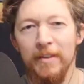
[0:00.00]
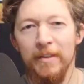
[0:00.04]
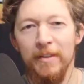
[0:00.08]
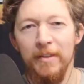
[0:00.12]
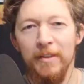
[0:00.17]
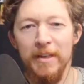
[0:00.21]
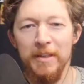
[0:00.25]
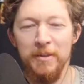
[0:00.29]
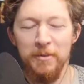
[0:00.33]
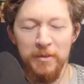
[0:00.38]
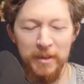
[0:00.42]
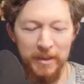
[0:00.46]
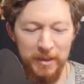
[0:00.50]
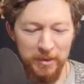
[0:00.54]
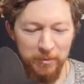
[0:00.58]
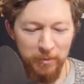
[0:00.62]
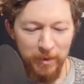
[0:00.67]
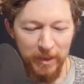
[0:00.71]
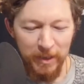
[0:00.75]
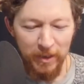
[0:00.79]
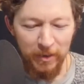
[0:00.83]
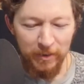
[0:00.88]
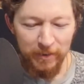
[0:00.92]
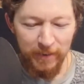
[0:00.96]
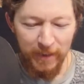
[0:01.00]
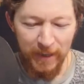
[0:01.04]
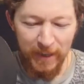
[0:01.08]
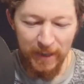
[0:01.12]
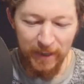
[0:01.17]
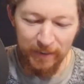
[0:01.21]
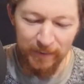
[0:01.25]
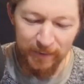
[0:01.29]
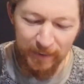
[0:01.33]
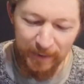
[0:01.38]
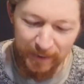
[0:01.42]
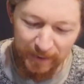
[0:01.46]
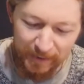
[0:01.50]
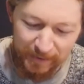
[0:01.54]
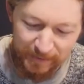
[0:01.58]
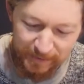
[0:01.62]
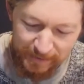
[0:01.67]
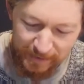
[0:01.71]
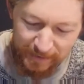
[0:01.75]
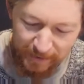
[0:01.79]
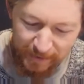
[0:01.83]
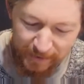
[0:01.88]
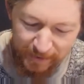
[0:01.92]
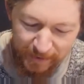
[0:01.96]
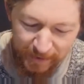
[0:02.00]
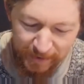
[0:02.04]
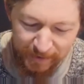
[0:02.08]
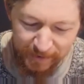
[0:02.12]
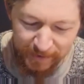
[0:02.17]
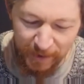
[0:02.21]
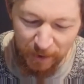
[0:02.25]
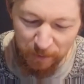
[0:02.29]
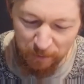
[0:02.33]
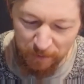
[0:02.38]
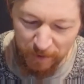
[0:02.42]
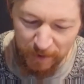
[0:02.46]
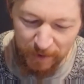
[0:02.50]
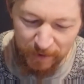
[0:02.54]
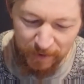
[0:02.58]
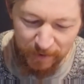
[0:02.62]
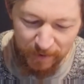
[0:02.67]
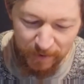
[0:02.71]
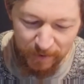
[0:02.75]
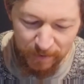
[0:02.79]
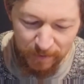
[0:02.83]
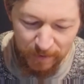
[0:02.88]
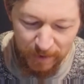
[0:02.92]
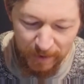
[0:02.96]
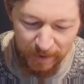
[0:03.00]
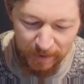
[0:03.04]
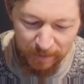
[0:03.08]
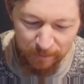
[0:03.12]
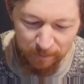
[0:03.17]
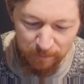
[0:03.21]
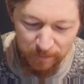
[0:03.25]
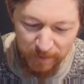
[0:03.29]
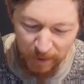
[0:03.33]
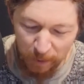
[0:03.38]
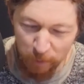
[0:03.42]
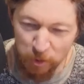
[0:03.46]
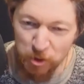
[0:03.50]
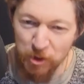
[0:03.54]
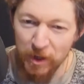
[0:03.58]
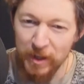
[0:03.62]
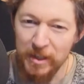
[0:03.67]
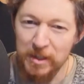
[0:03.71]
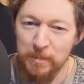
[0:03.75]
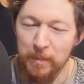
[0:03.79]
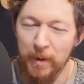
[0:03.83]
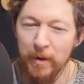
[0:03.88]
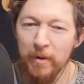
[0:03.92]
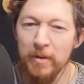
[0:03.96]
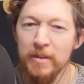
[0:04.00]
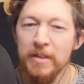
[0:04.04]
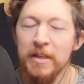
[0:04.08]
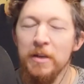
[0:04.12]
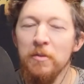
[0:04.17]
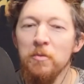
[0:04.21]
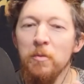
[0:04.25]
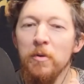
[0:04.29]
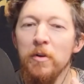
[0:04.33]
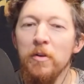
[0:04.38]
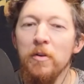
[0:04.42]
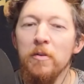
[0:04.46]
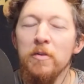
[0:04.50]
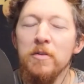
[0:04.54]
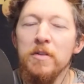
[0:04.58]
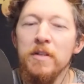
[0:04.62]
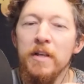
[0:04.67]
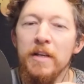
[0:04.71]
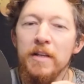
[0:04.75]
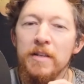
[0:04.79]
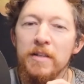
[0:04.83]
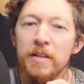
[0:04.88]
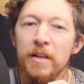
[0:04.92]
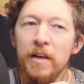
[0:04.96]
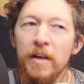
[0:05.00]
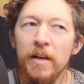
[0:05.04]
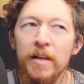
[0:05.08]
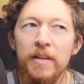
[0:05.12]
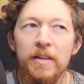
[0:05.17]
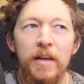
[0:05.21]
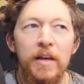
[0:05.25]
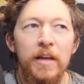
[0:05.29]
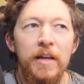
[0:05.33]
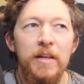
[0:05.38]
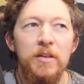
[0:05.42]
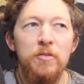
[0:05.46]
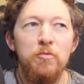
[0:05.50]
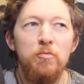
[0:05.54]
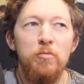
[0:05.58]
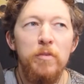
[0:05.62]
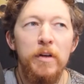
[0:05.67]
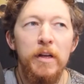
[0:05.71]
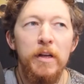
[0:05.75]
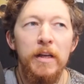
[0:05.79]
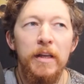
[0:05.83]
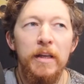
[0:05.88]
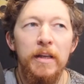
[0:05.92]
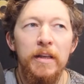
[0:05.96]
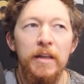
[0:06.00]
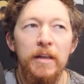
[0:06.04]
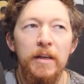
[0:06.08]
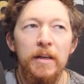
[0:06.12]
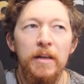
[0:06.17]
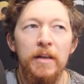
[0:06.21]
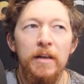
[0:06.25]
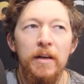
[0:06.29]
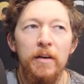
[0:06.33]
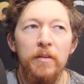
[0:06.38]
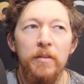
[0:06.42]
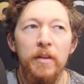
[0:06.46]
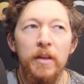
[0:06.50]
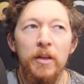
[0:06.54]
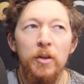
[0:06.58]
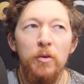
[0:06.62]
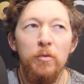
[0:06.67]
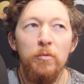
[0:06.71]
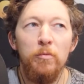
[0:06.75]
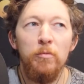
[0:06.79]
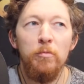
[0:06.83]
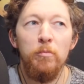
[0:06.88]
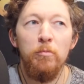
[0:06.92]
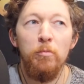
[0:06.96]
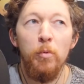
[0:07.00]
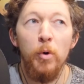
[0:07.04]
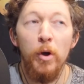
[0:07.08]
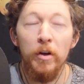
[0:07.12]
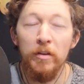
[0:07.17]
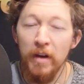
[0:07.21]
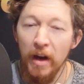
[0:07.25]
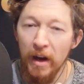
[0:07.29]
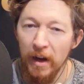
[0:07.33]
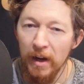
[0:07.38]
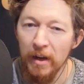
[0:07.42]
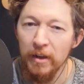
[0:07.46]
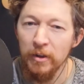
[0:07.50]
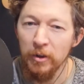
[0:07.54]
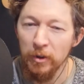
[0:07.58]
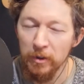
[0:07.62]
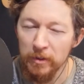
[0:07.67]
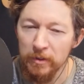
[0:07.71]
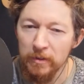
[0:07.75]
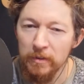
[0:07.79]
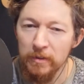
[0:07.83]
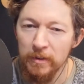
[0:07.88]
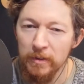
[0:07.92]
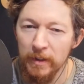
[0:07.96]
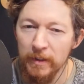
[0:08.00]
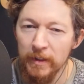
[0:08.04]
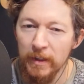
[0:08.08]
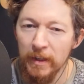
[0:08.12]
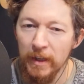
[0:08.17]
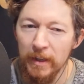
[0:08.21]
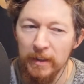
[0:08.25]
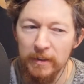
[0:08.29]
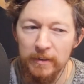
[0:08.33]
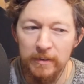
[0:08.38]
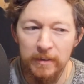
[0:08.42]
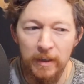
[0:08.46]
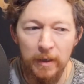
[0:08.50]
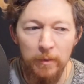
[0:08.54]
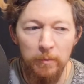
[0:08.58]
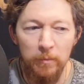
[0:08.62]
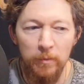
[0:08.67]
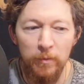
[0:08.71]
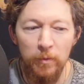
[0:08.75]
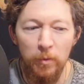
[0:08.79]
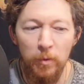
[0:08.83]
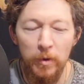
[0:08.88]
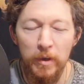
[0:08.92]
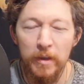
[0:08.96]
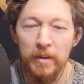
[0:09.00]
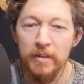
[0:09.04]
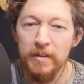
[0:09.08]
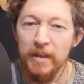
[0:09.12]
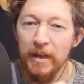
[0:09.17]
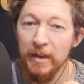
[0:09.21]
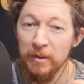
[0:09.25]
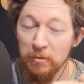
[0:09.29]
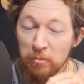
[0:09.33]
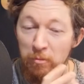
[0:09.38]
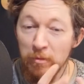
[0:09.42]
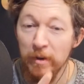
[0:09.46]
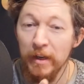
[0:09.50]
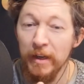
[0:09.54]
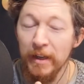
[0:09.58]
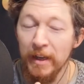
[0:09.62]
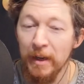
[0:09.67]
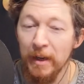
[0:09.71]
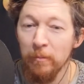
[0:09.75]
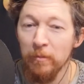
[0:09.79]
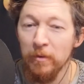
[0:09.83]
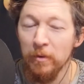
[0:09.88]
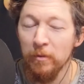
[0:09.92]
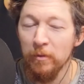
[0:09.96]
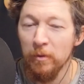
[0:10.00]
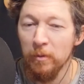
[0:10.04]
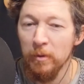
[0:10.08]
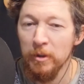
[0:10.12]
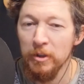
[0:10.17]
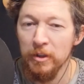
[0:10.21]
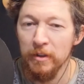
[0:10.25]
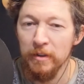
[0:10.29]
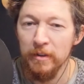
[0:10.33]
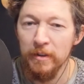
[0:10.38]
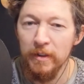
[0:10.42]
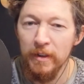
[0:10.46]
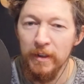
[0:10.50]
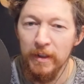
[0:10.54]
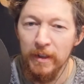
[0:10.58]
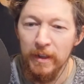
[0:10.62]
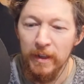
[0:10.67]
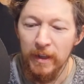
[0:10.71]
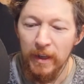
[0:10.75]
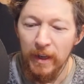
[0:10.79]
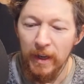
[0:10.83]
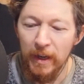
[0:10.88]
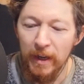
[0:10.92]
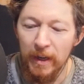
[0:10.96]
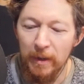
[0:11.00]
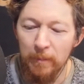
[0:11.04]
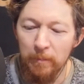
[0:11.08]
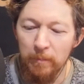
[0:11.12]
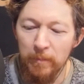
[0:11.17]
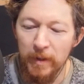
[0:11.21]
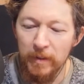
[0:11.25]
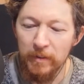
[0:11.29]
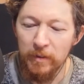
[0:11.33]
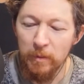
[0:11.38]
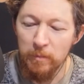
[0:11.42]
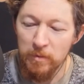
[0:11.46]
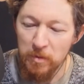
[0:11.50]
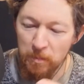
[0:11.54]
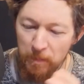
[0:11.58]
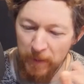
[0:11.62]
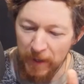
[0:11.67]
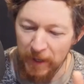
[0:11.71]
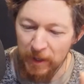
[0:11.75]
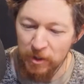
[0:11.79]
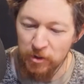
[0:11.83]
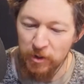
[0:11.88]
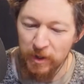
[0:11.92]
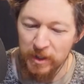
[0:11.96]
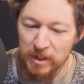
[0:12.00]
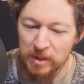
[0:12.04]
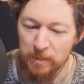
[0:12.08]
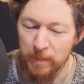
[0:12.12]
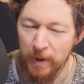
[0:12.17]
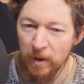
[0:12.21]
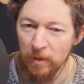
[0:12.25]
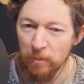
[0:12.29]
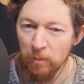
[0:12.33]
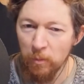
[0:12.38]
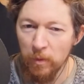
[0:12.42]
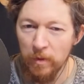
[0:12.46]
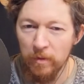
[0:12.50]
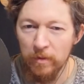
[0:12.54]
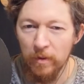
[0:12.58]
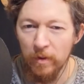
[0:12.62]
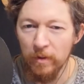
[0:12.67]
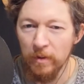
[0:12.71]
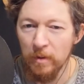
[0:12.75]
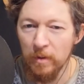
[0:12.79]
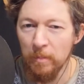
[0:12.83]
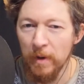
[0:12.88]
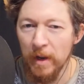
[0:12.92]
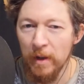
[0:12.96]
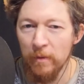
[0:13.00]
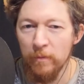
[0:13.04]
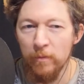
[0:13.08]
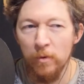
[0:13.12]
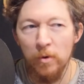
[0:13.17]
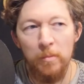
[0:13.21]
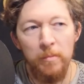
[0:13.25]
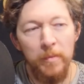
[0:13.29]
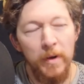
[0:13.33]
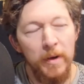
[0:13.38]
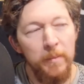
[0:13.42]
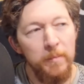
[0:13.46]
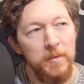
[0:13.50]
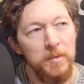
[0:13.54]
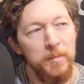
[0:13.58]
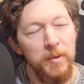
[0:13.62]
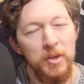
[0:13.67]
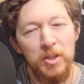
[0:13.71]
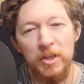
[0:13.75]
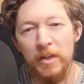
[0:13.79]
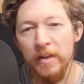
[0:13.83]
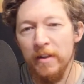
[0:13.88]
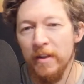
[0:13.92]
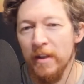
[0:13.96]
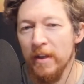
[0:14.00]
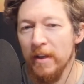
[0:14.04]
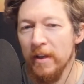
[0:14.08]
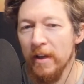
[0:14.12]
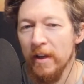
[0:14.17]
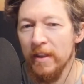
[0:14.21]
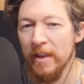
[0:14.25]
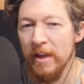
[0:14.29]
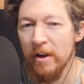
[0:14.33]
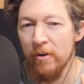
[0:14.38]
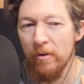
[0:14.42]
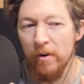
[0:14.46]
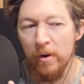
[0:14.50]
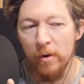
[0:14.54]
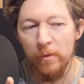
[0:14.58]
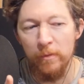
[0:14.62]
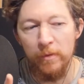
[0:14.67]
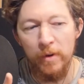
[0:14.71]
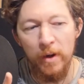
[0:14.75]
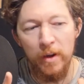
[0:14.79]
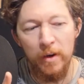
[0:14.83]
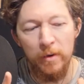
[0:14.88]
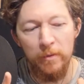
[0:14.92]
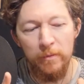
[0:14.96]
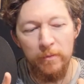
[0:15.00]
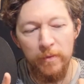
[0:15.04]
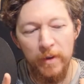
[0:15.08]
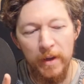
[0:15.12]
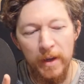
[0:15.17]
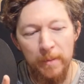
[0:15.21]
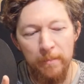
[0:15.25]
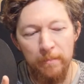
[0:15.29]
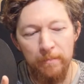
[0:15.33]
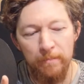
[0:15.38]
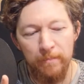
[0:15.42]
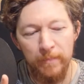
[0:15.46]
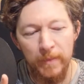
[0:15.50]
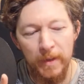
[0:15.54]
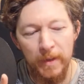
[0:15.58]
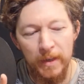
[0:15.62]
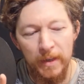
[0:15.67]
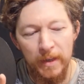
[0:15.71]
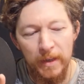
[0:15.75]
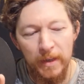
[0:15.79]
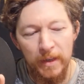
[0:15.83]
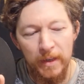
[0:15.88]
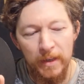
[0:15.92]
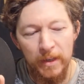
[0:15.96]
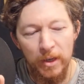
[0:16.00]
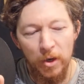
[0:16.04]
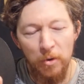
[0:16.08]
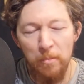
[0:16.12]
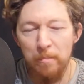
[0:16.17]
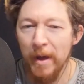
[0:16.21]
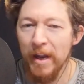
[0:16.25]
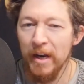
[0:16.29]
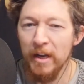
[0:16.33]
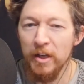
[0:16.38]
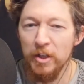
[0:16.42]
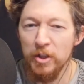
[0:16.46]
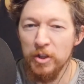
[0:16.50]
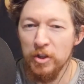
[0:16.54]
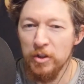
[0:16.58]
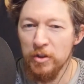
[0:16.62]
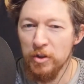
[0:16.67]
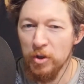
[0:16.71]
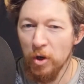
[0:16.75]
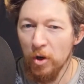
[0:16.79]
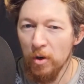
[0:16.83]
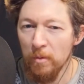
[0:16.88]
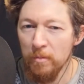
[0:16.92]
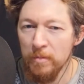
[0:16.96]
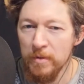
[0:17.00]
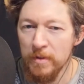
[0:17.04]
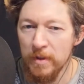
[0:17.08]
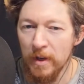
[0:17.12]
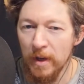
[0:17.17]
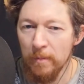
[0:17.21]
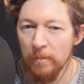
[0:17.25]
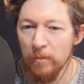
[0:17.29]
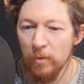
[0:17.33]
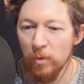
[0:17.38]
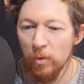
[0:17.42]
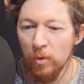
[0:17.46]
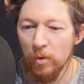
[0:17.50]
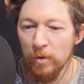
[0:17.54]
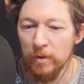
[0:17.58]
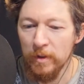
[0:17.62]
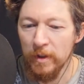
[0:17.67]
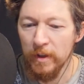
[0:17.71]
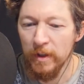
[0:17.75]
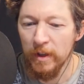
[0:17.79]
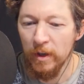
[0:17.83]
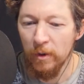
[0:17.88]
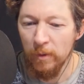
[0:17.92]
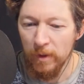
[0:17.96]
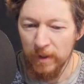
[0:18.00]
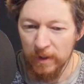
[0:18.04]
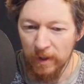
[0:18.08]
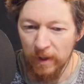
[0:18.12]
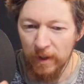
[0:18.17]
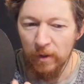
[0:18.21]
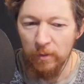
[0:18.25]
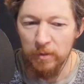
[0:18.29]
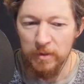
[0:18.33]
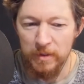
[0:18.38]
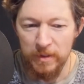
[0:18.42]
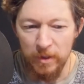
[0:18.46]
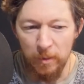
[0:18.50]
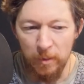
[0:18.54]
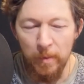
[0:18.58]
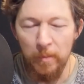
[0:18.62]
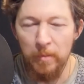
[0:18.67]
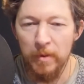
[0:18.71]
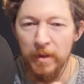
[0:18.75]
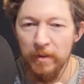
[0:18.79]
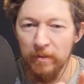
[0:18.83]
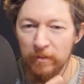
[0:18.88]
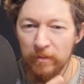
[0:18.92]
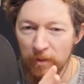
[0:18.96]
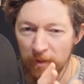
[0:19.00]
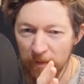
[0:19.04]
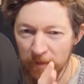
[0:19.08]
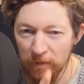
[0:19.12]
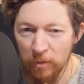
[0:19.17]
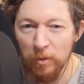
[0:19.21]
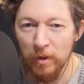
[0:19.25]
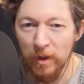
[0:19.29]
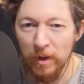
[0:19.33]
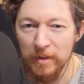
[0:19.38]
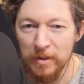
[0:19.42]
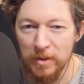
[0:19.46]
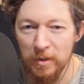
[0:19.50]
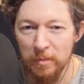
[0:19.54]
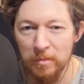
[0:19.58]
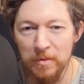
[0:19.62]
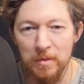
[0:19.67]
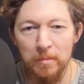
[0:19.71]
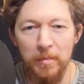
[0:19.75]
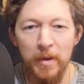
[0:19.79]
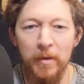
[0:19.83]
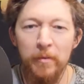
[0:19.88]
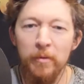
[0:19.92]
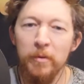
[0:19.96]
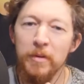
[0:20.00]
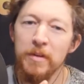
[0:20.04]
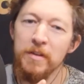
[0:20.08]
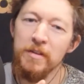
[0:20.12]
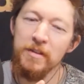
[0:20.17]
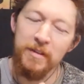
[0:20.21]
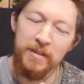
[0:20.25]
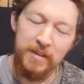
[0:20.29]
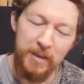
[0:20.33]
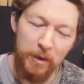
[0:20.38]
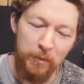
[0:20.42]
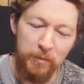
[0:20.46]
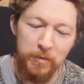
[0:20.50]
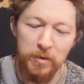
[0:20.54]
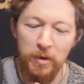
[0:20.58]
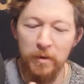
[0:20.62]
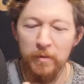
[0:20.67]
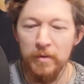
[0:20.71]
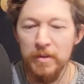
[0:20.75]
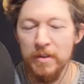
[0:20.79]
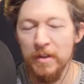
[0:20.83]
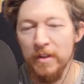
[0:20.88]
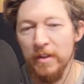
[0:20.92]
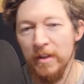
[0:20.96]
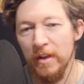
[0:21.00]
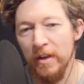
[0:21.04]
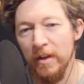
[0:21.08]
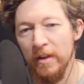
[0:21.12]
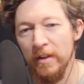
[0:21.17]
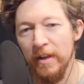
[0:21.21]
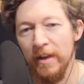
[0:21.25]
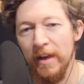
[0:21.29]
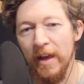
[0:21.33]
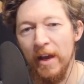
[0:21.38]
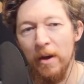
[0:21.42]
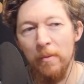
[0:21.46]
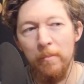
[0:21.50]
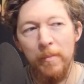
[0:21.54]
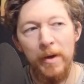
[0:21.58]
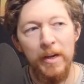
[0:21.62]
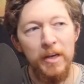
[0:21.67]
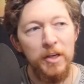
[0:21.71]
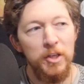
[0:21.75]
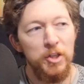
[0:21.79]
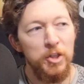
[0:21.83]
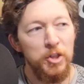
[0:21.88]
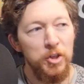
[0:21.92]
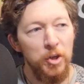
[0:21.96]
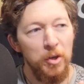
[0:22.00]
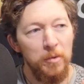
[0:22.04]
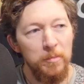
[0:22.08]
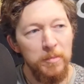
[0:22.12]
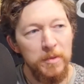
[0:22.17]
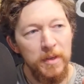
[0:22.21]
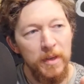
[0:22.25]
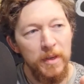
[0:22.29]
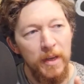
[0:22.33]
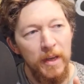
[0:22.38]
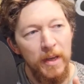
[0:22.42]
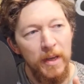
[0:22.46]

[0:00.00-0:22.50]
that's that's really good to hear. And uh, and you know, and um, you know, transparency is one of those things that that has really, uh, I think, you've worked hard on in the last um, four years and has really come to fruition mm. um, in terms of being transparent with on the platform, um, especially the in the area of kind of um, you know managed jobs or the, yep. you know, I, I, always tell people there's there's two kinds of jobs on the platform. There's the self service and the and the account managed jobs.